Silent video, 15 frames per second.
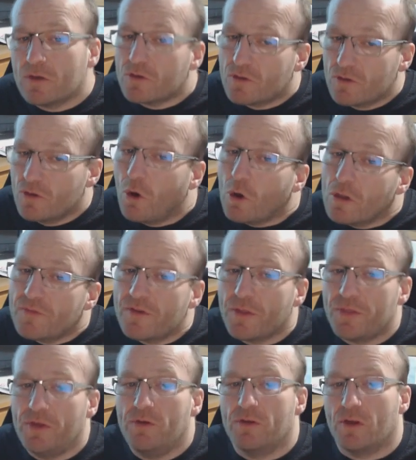that Call of
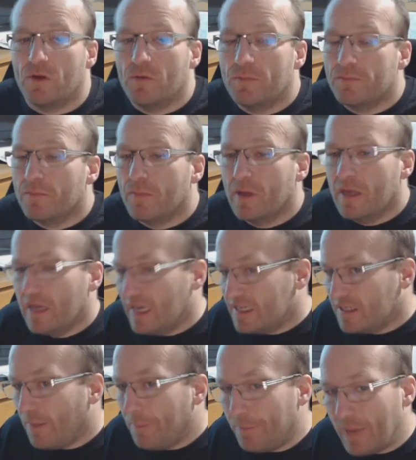Cthulhu
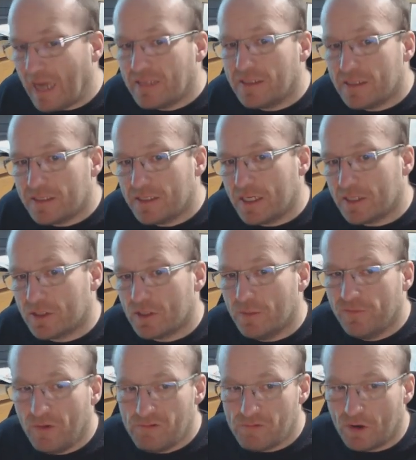is a better
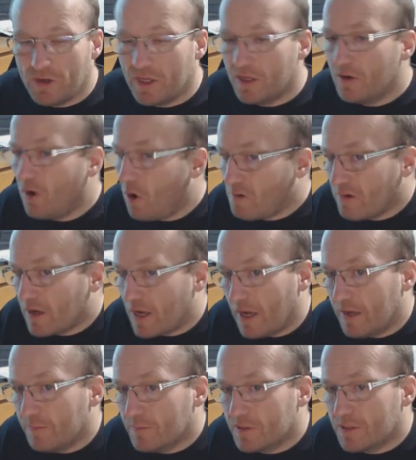system for running horror
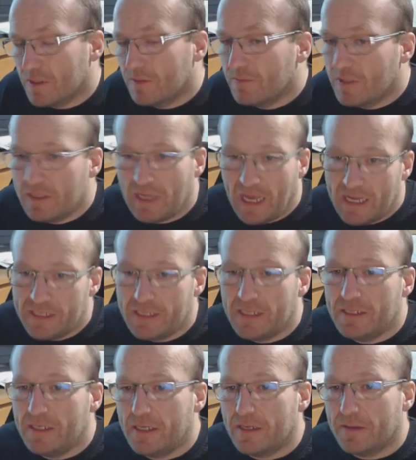games than
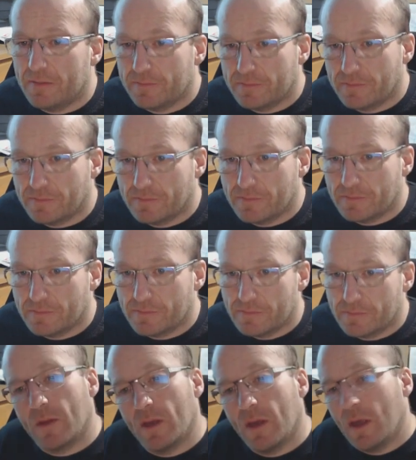AD&D.
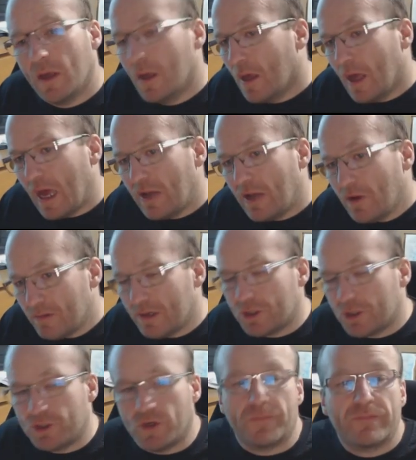Another
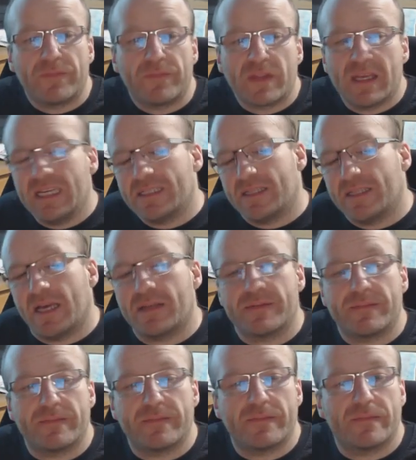issue is
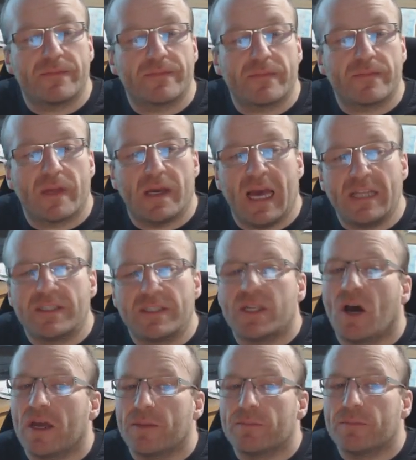that at
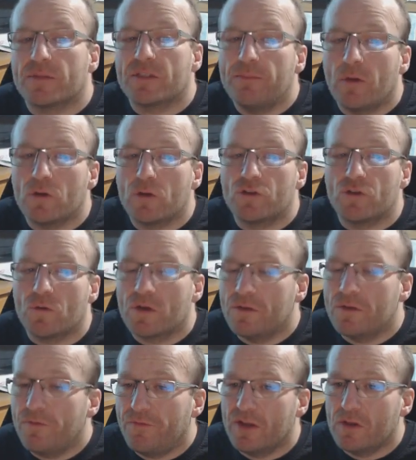times the module
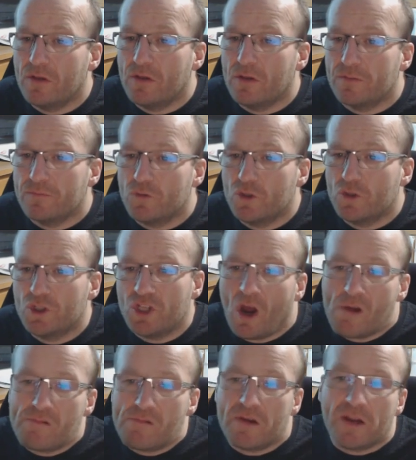can feel
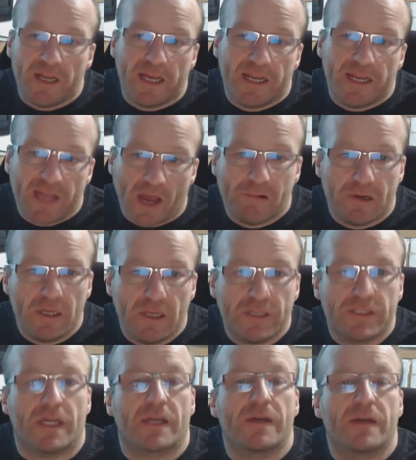jarringly
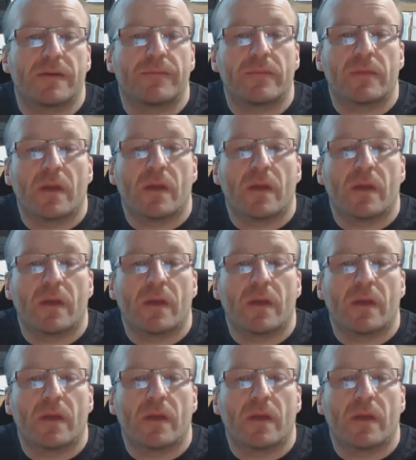anachronistic.